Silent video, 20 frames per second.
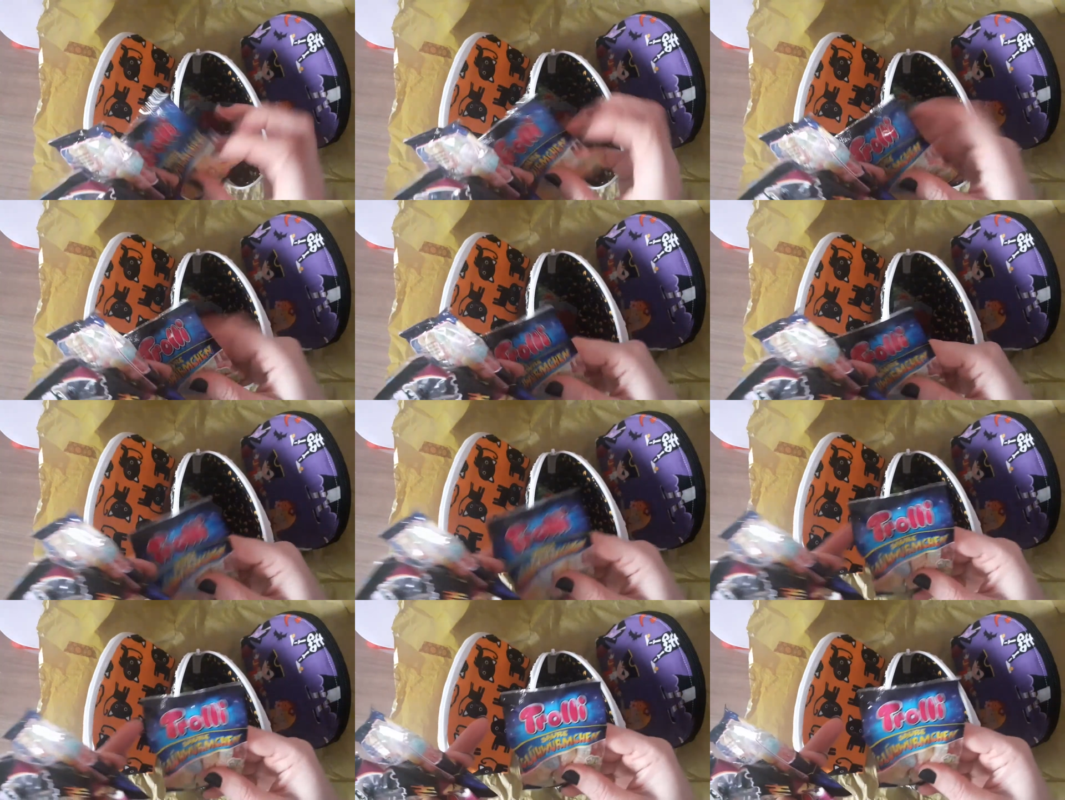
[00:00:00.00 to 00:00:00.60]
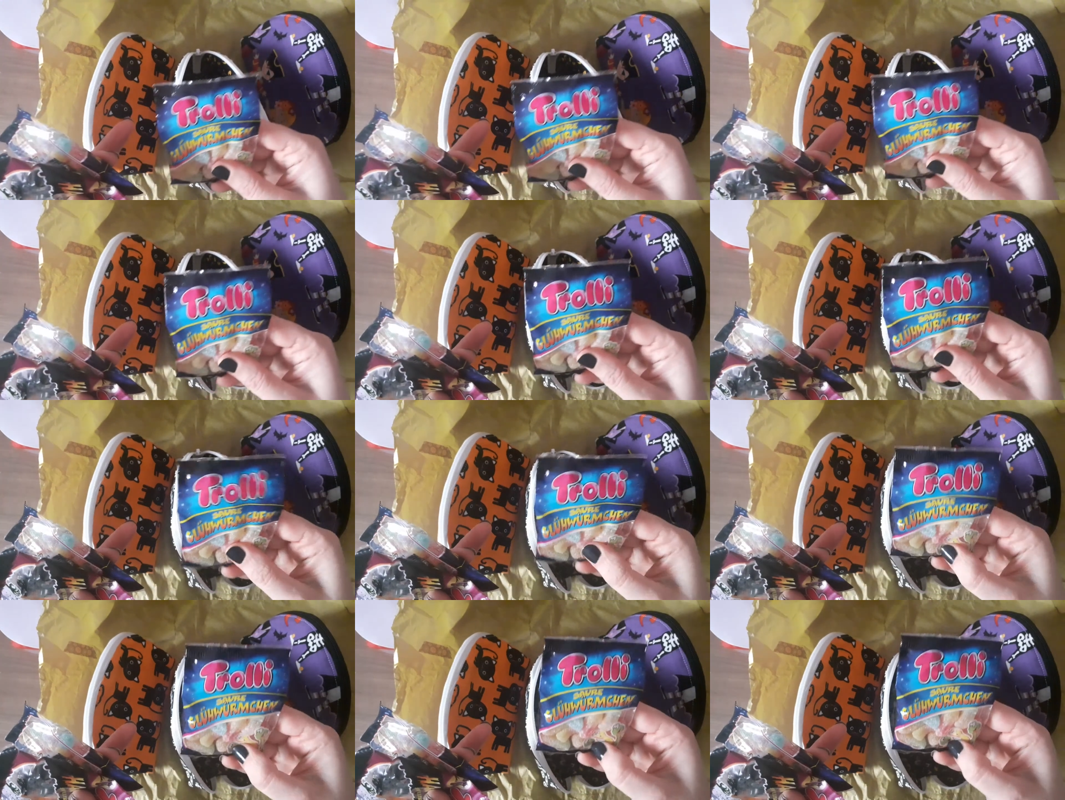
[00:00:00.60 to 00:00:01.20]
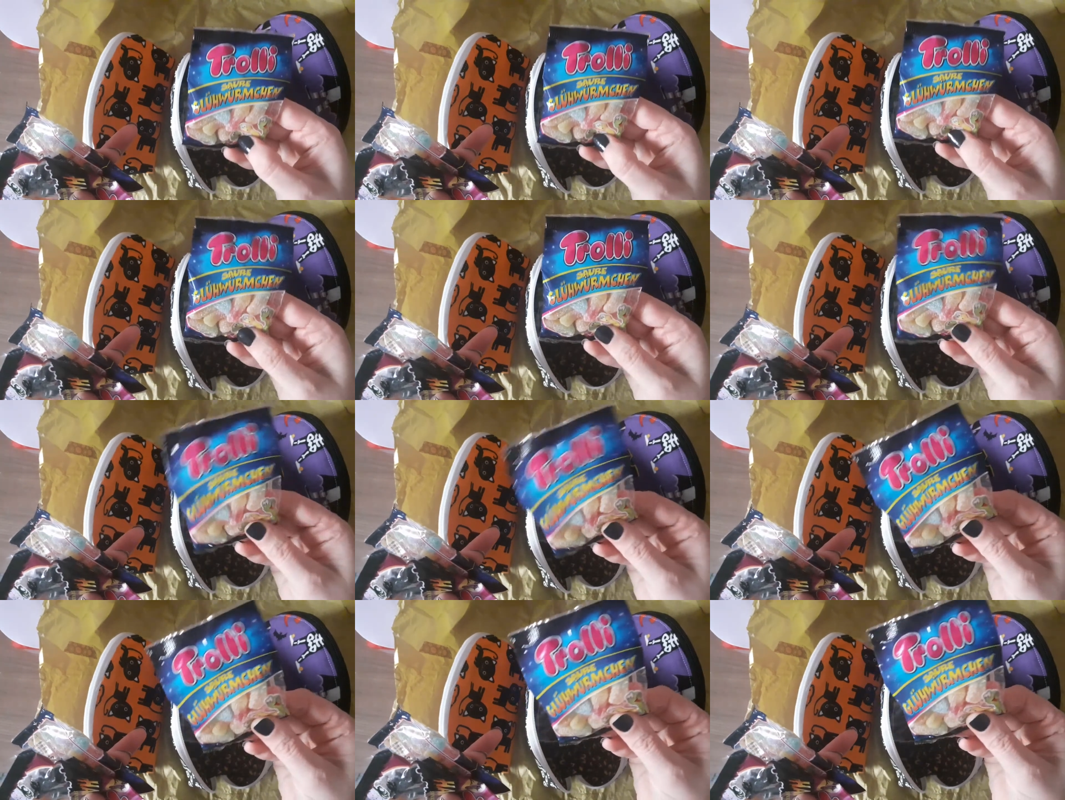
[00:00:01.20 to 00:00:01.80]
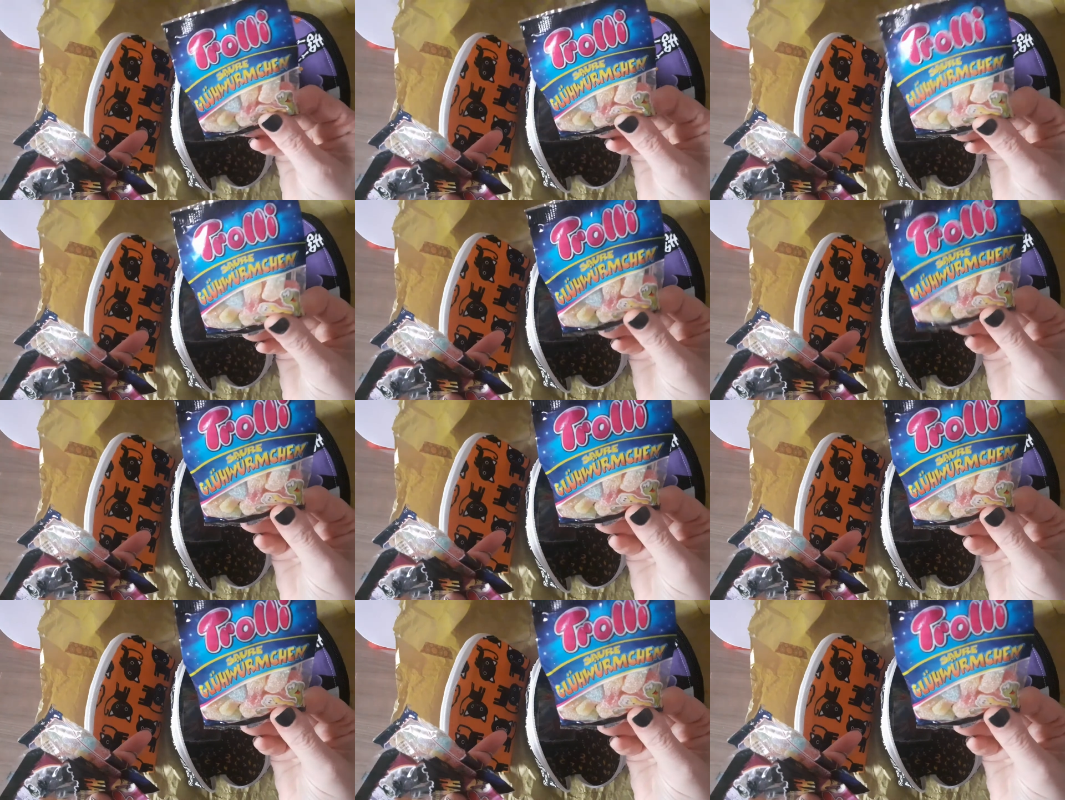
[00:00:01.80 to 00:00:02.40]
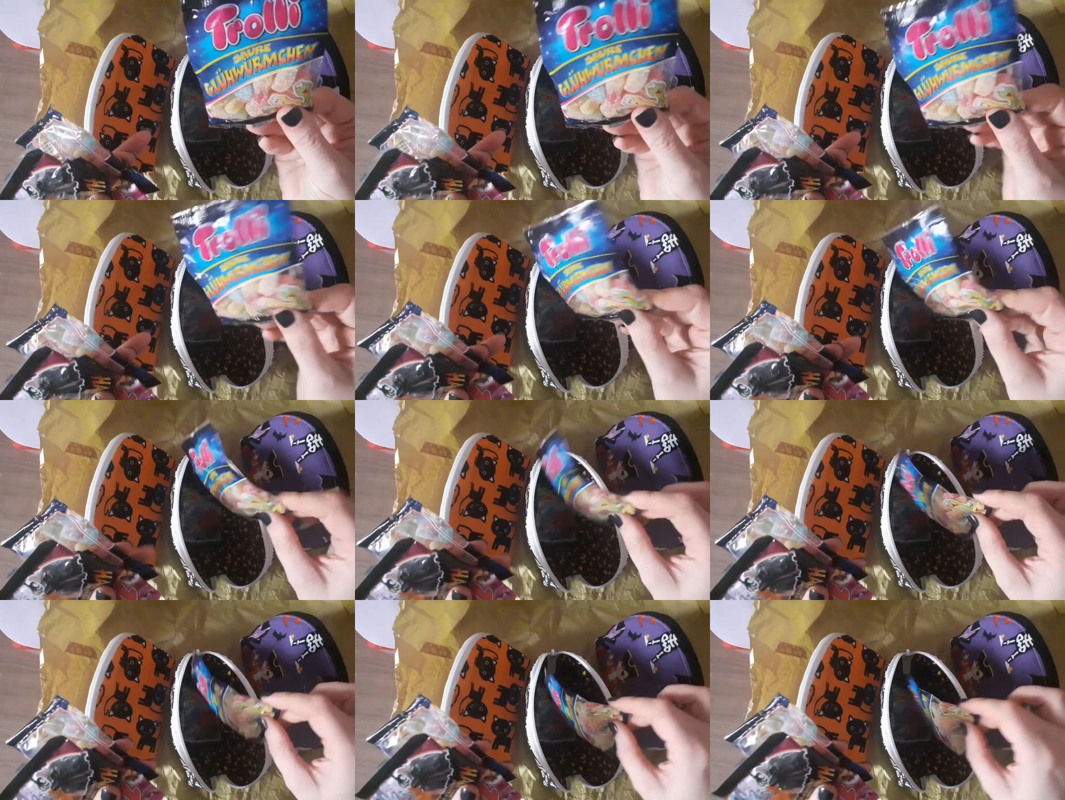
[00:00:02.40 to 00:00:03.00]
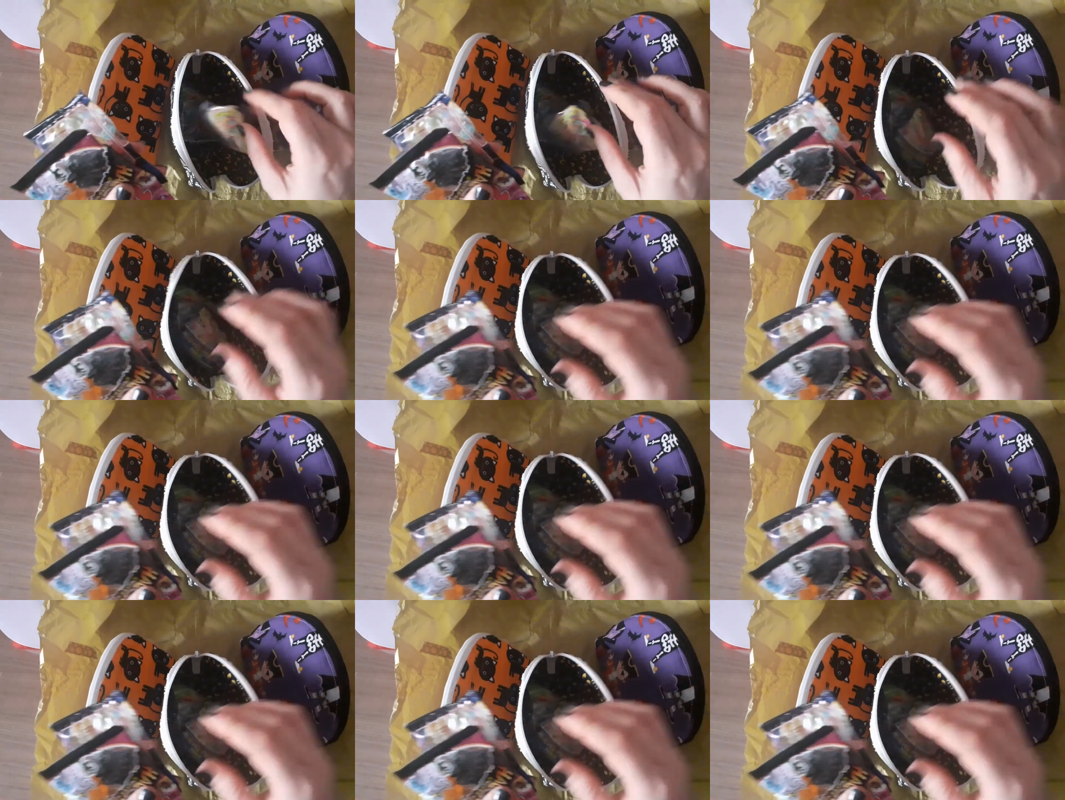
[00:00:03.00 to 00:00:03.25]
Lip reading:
Nobody's mouth can be seen.